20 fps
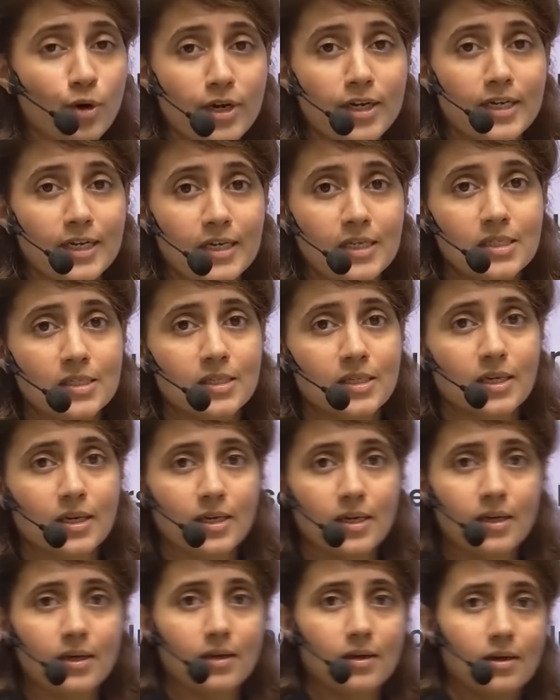point is,
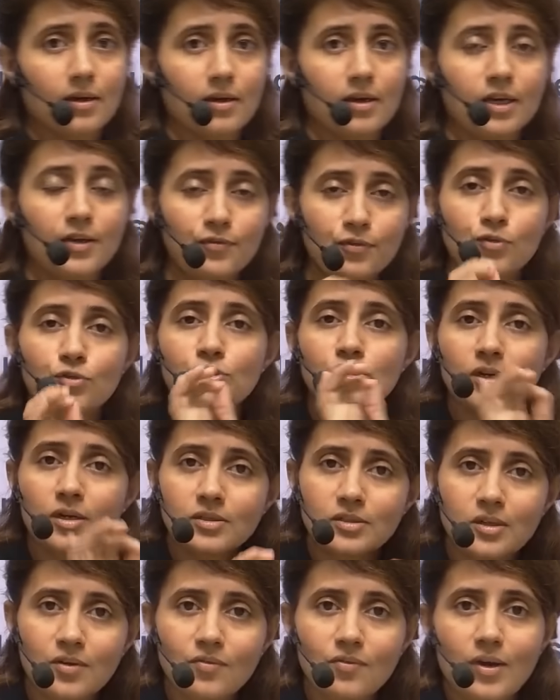if you
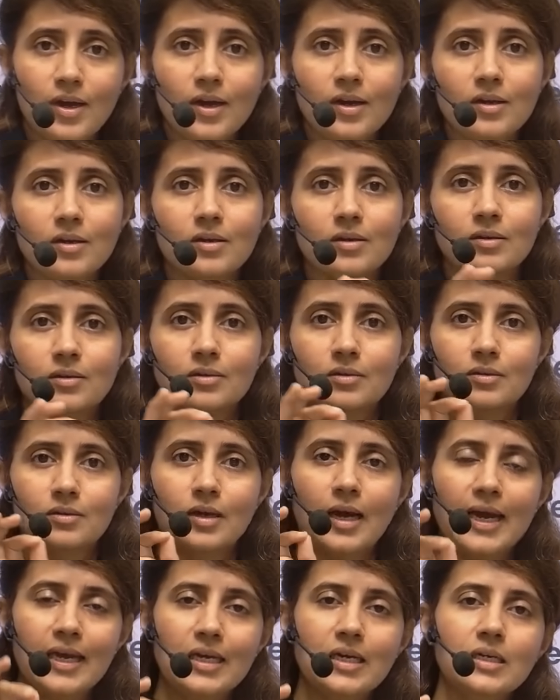stuck somewhere,
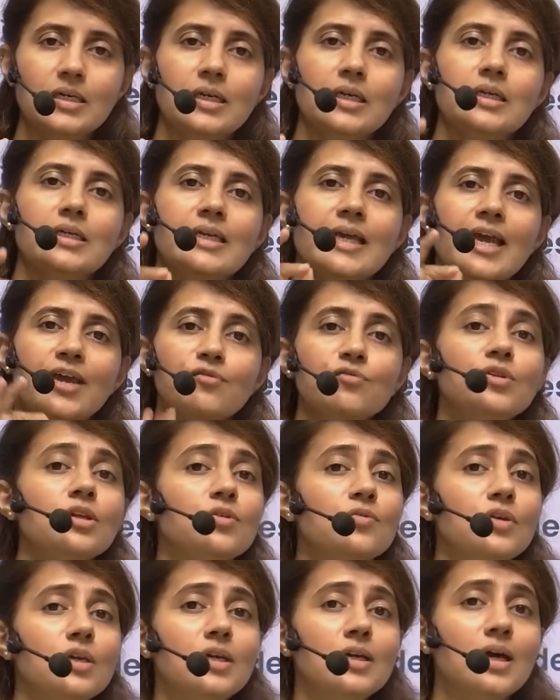I conduct
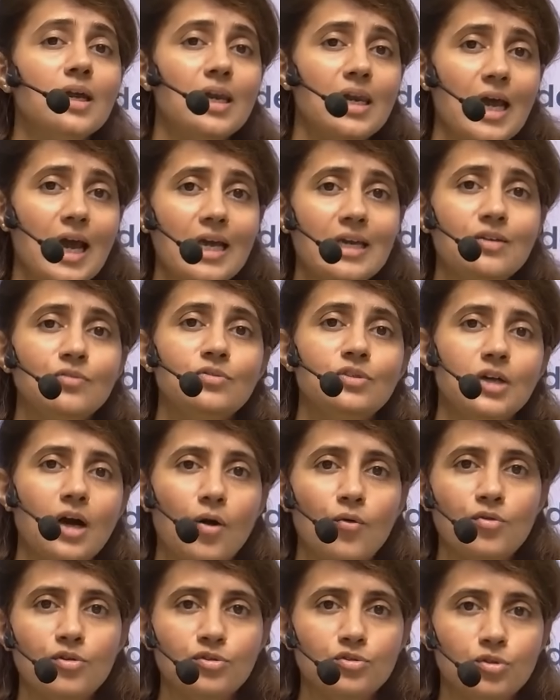every week a live
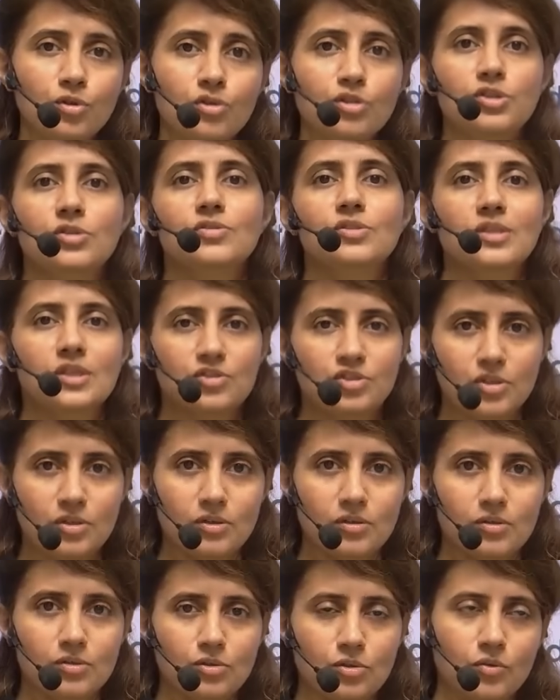doubt resolution session.
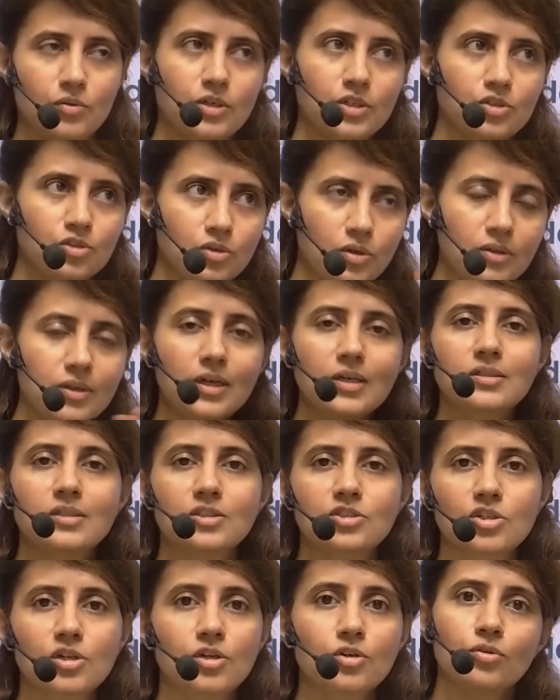So you can join that
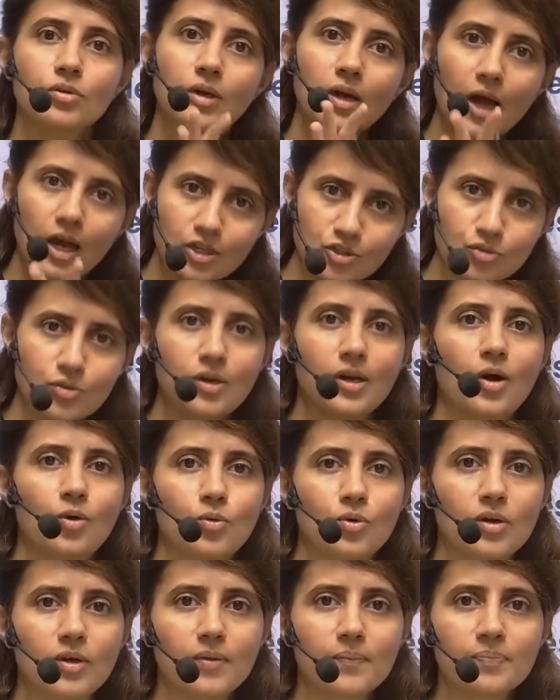session and you can ask a
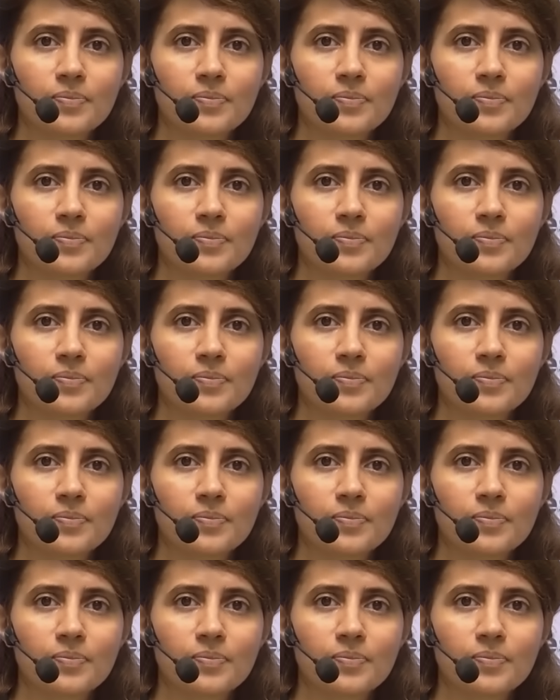doubt.